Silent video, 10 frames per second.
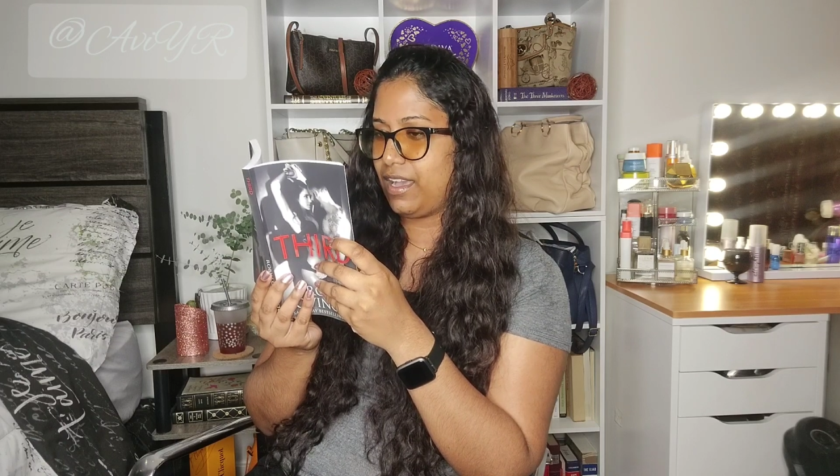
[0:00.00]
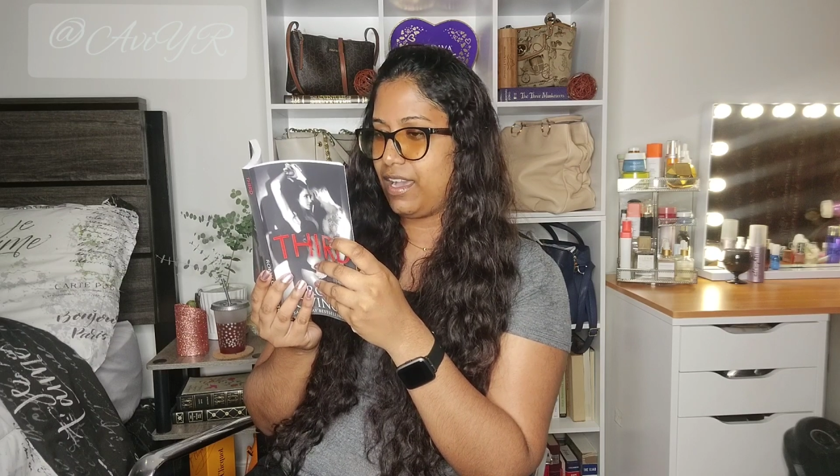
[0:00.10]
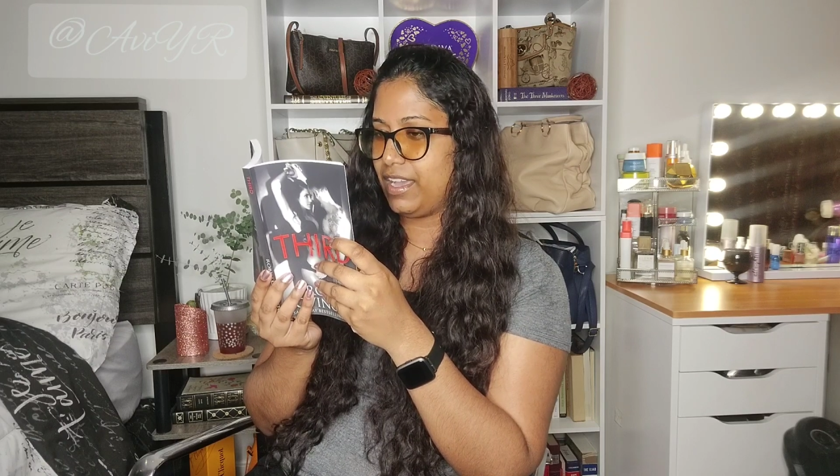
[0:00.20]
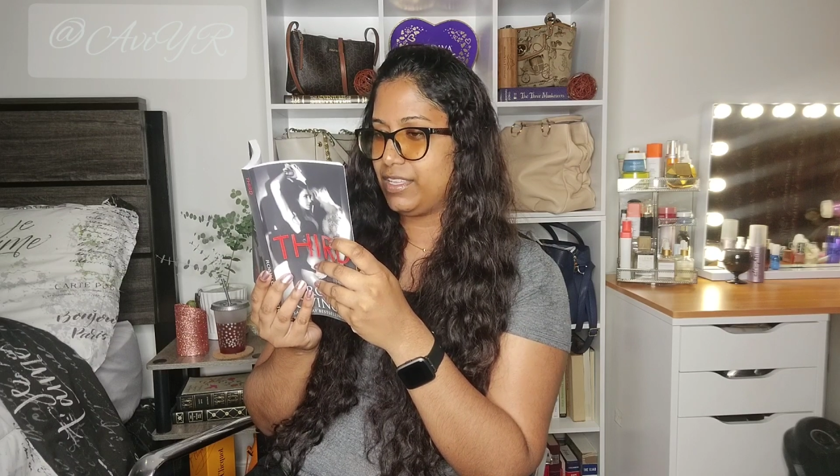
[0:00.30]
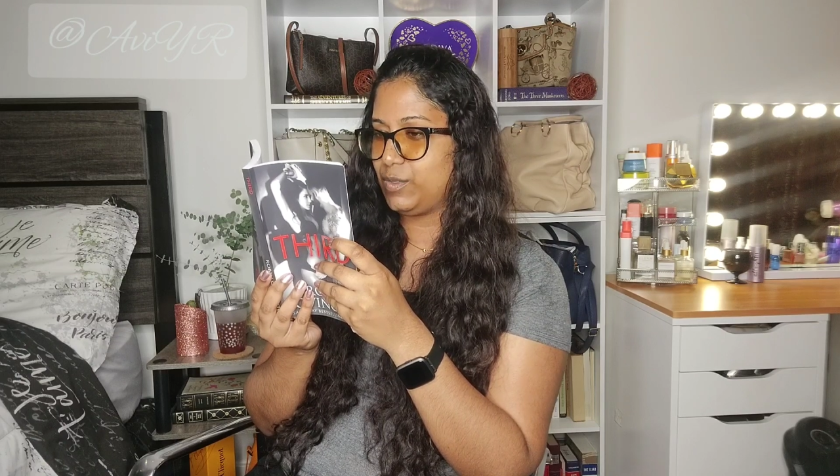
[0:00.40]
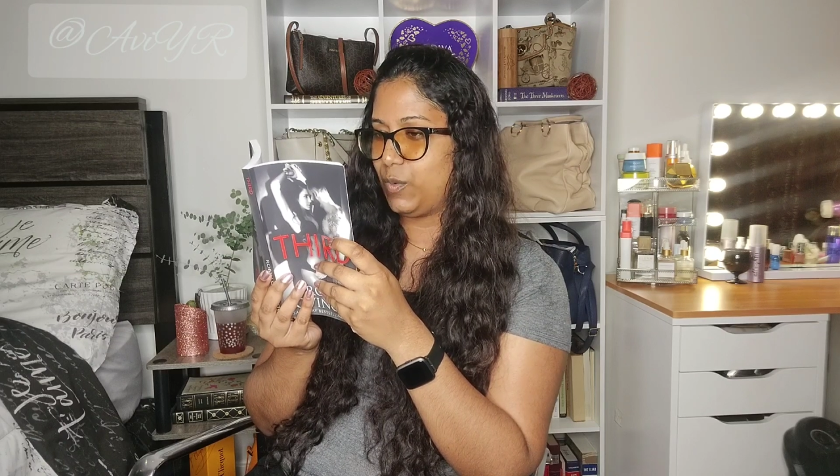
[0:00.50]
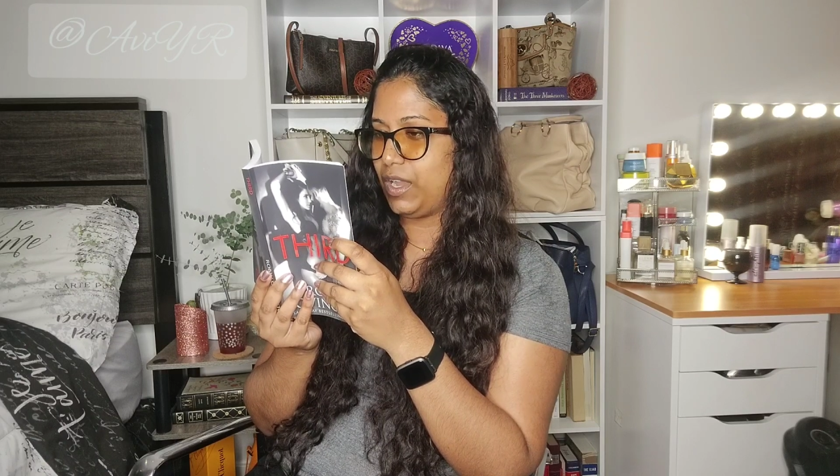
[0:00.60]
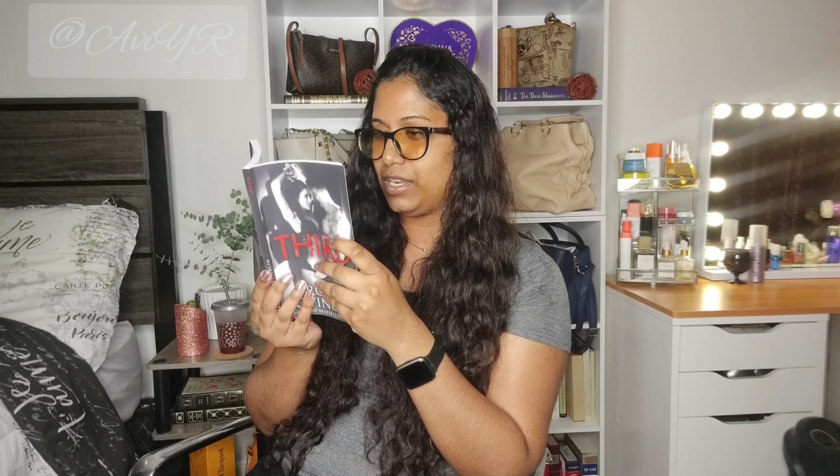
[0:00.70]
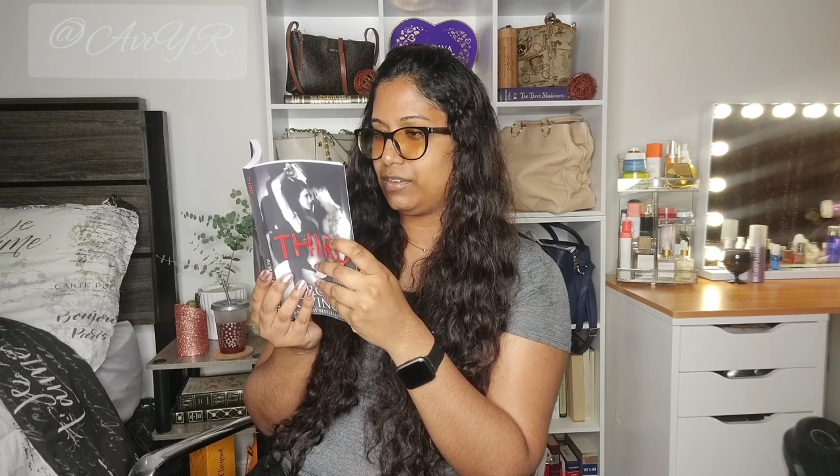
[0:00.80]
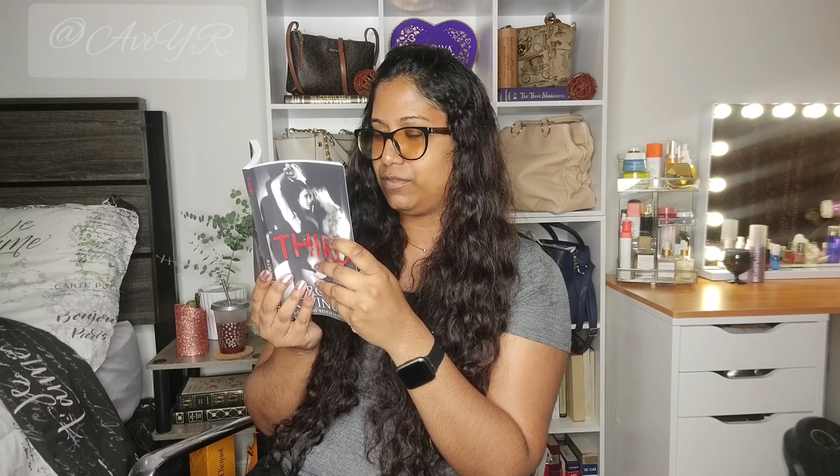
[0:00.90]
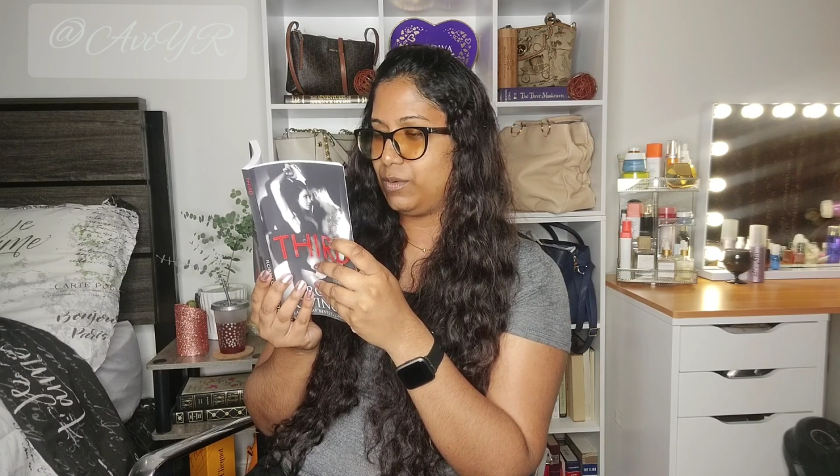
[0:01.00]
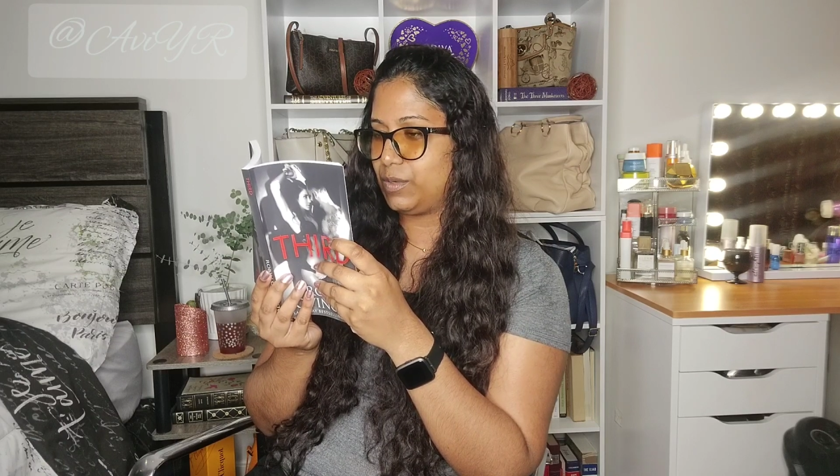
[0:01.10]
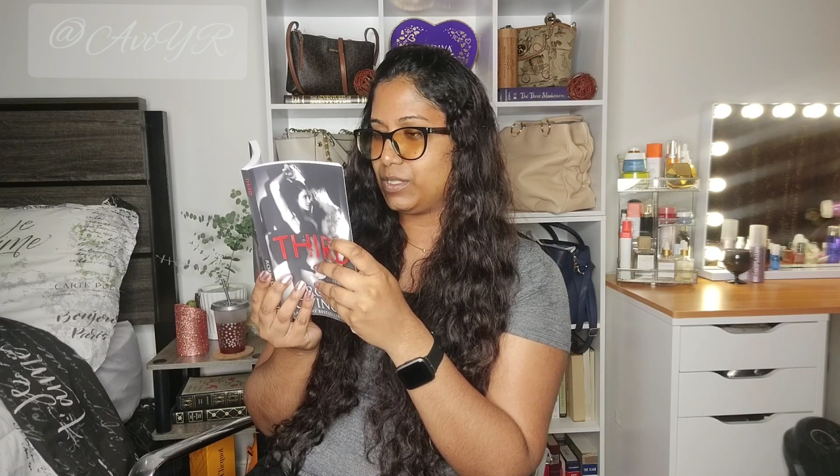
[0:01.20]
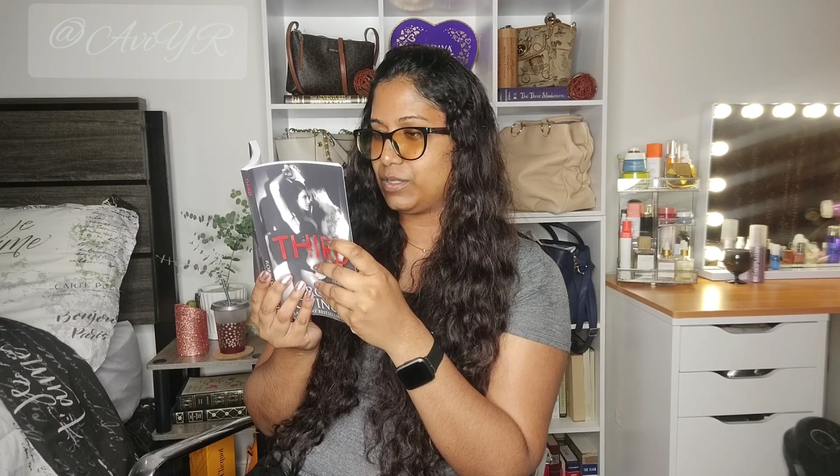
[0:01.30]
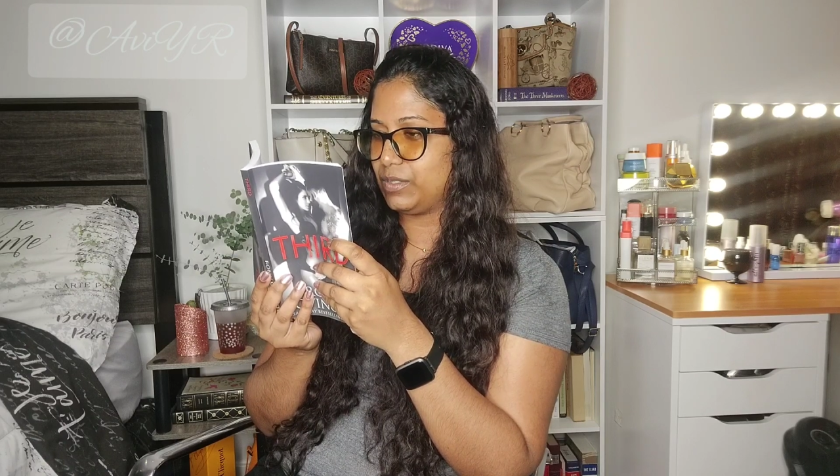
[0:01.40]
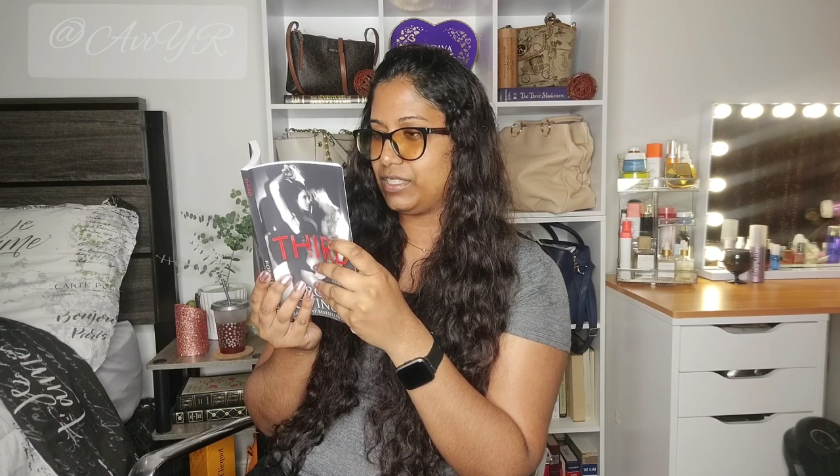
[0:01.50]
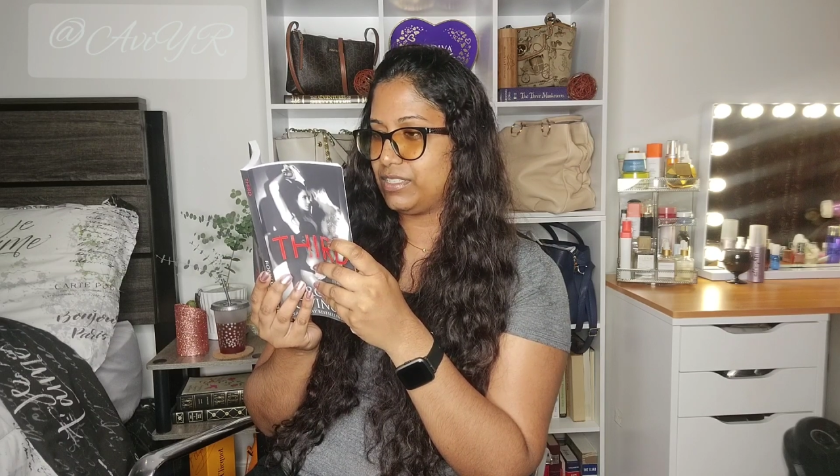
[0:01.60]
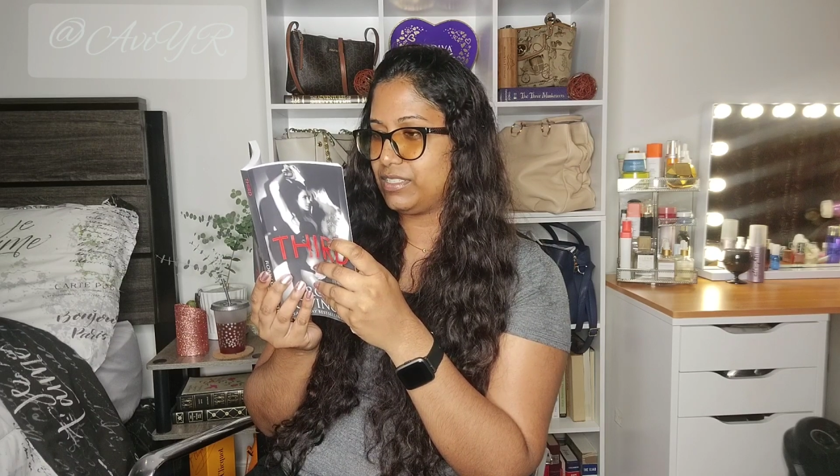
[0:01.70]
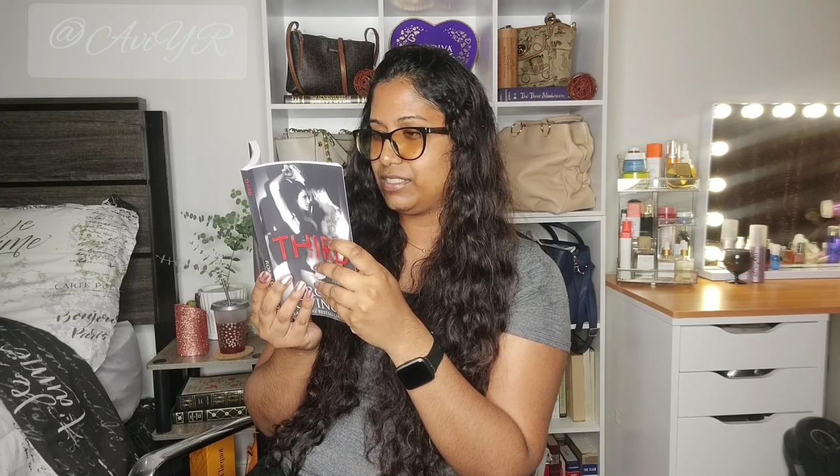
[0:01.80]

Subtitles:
eyes wide and focused on the